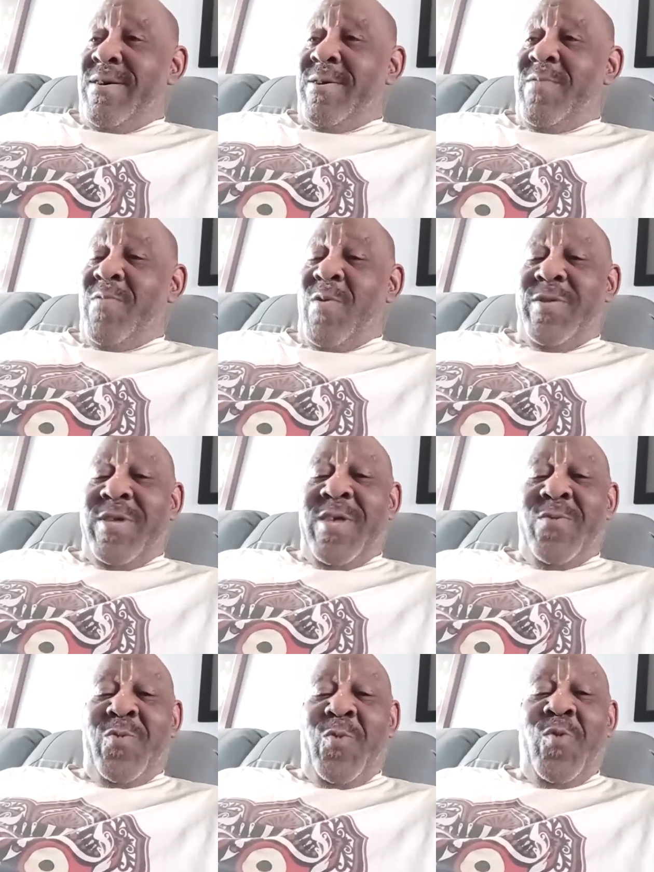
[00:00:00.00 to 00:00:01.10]
devotee
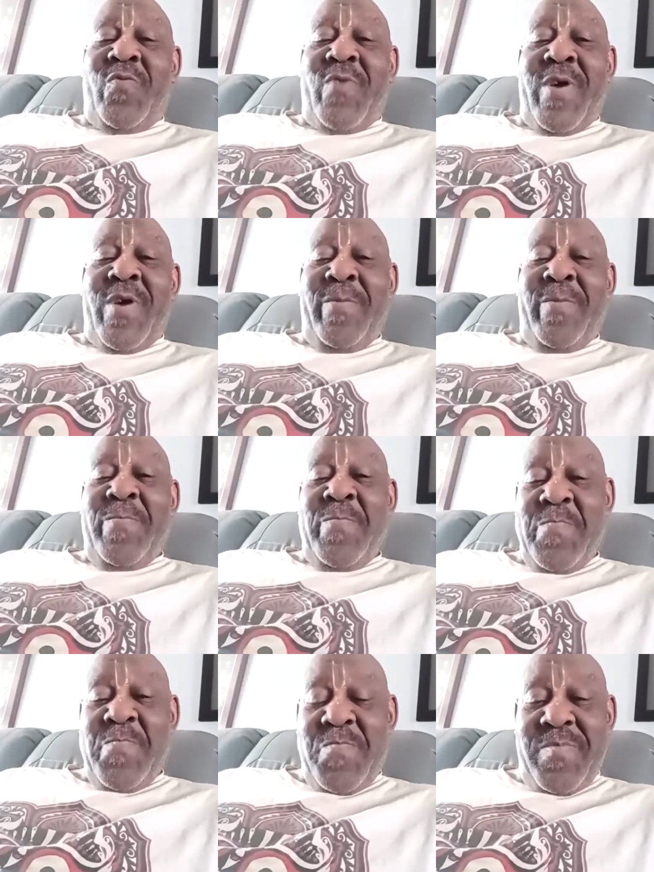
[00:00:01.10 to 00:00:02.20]
was rooting for him.
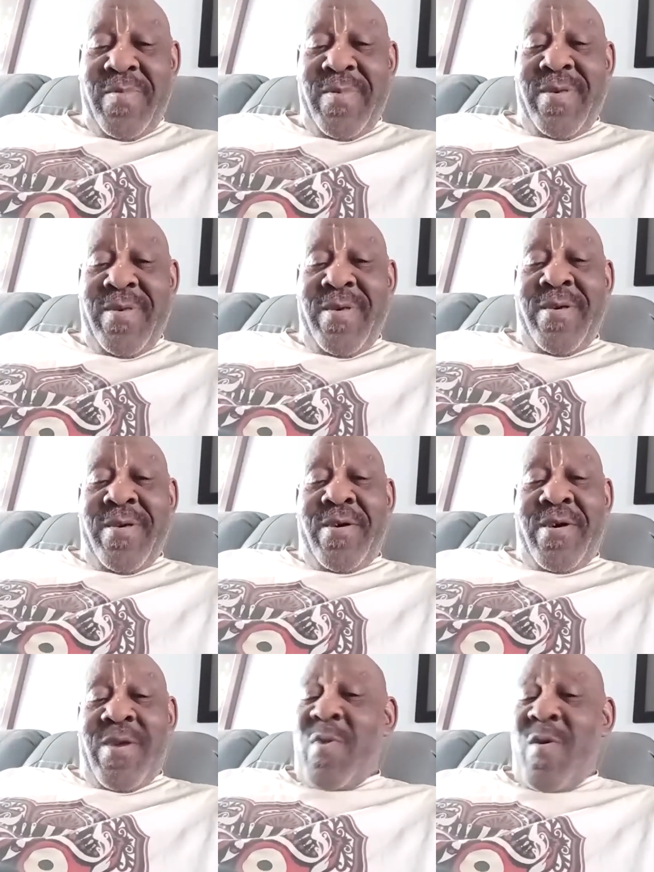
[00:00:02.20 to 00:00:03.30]

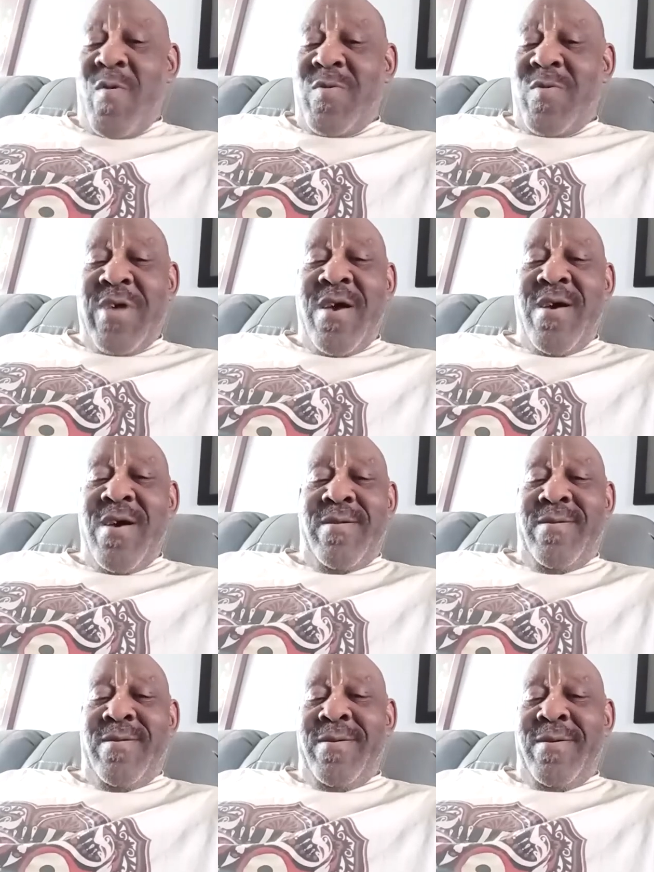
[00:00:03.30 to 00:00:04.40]
Come on, John.
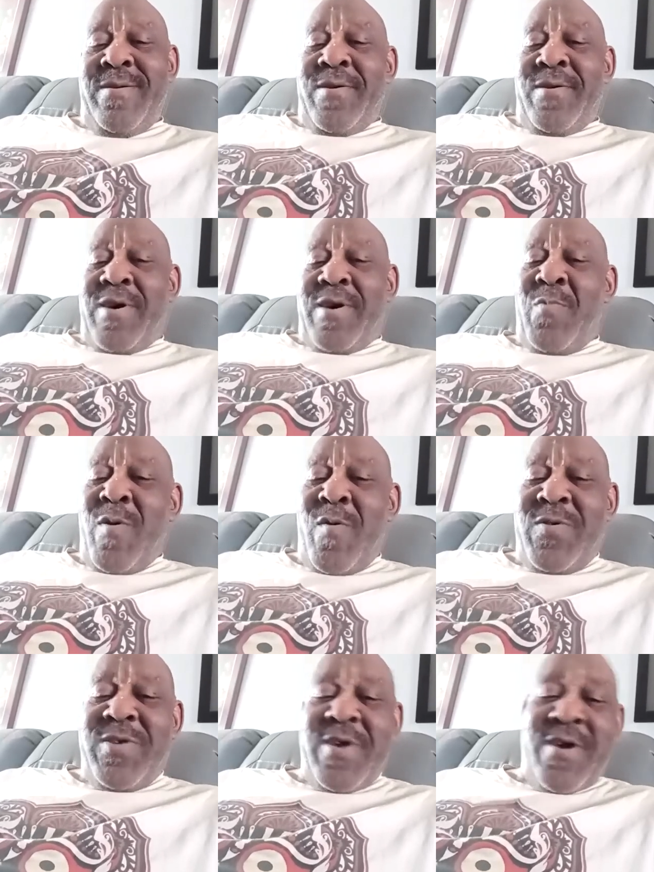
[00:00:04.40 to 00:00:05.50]
Come on,
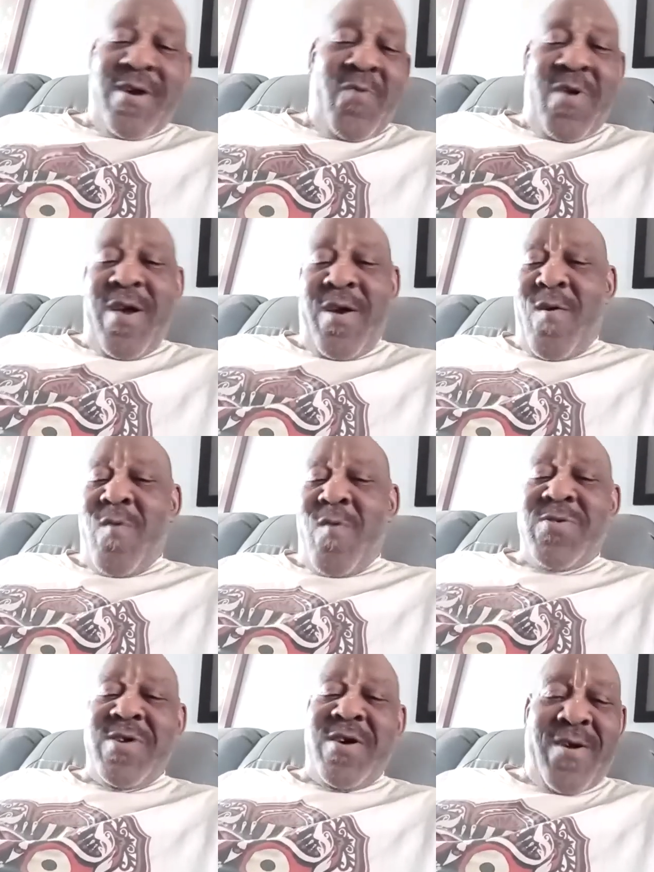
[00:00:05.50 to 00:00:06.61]
John. Run, go,
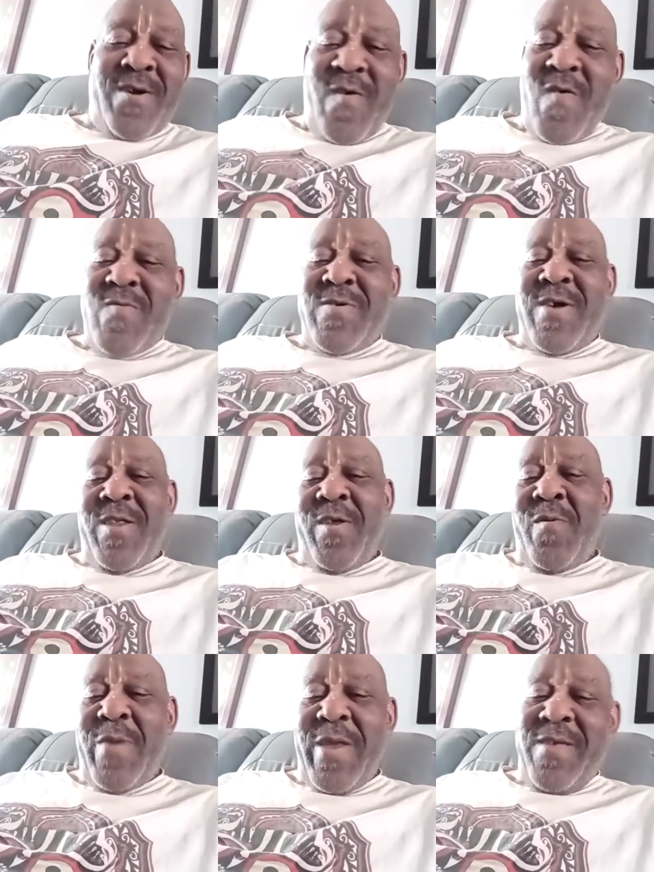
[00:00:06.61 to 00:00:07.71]
John. Go, John.
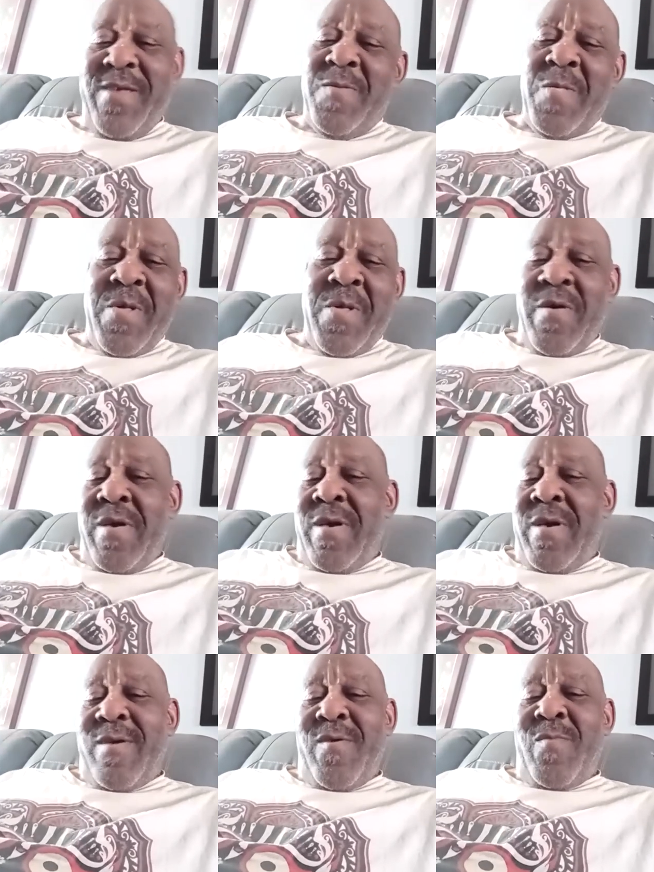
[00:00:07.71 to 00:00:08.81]
Everybody
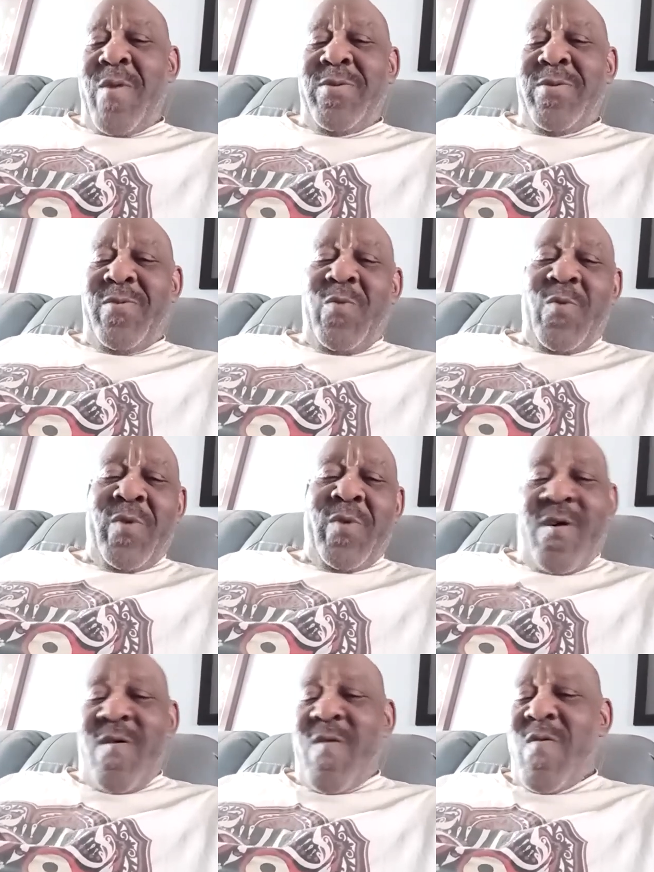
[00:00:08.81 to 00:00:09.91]
was just rooting.
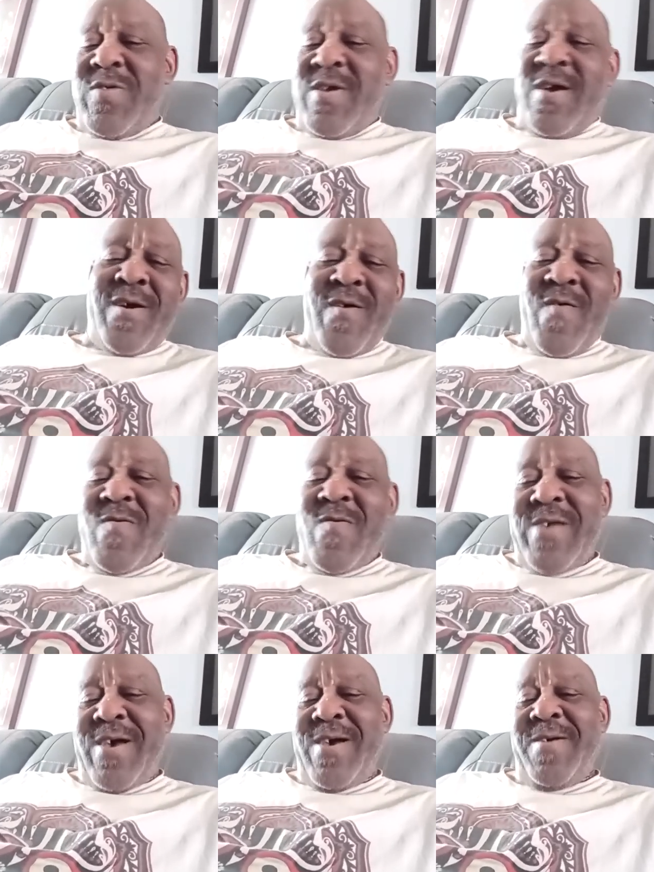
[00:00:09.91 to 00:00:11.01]
Go, John. Go,
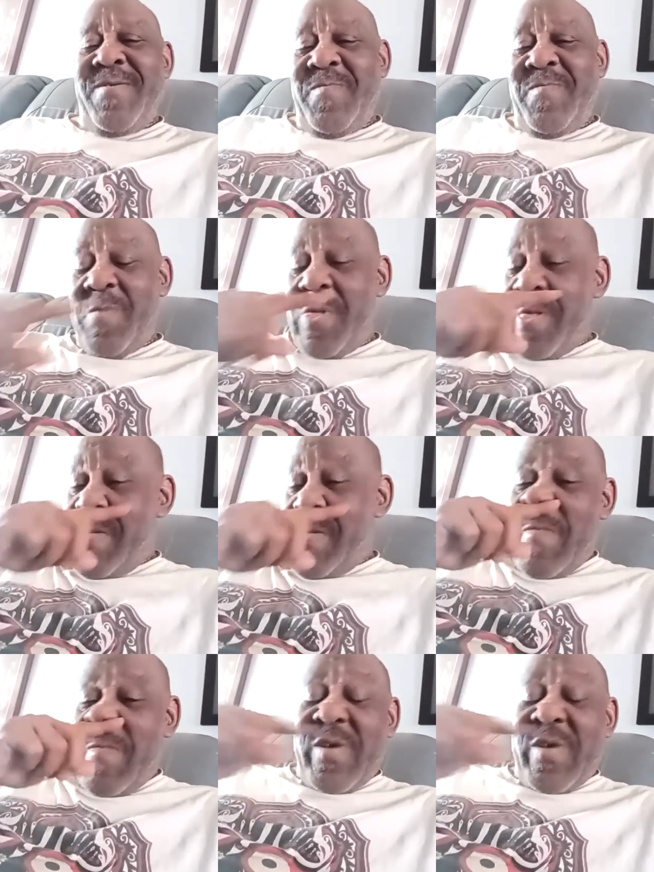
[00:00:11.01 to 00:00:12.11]
John.
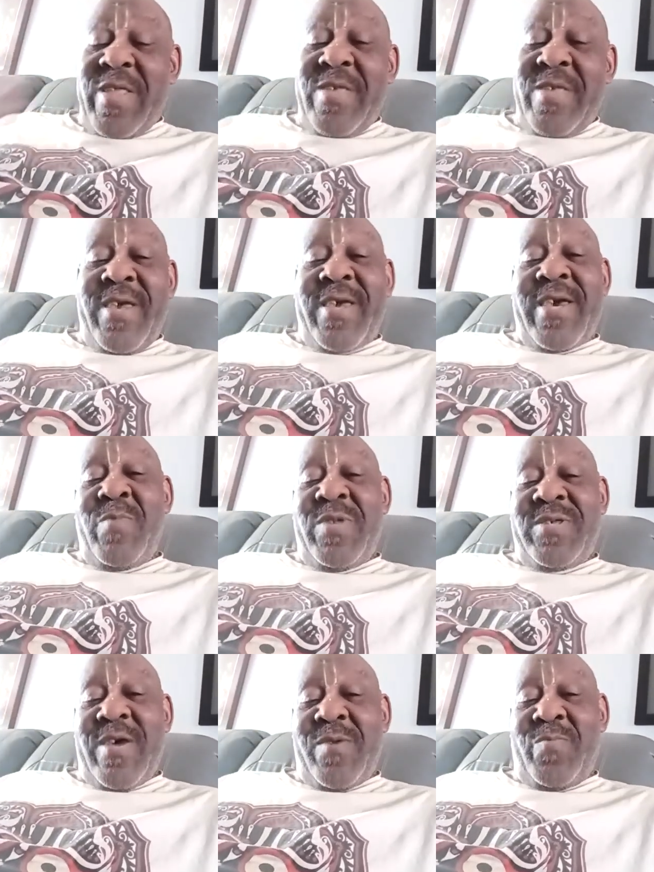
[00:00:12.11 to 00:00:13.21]
And he said he came in
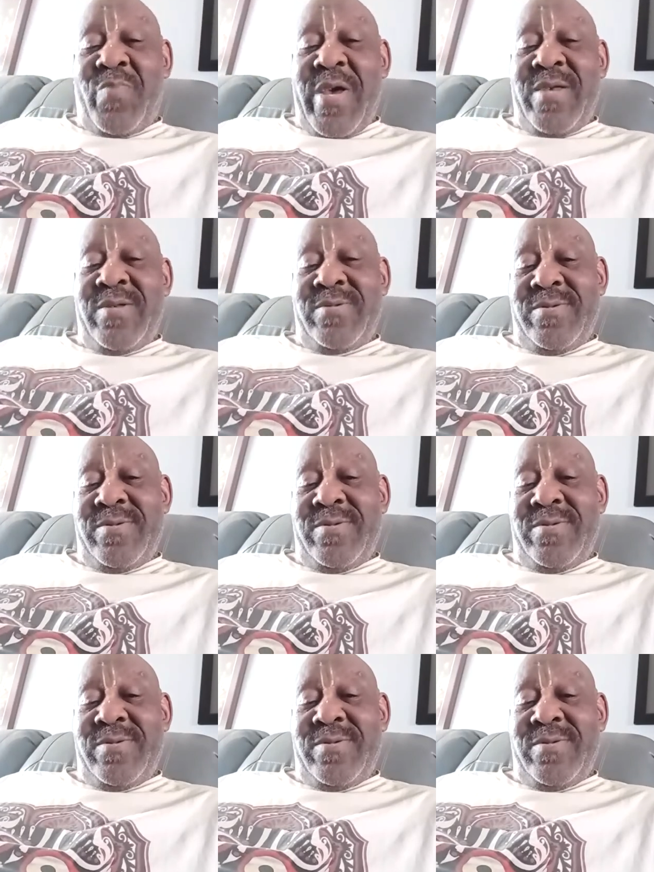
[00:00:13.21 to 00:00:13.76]
second place.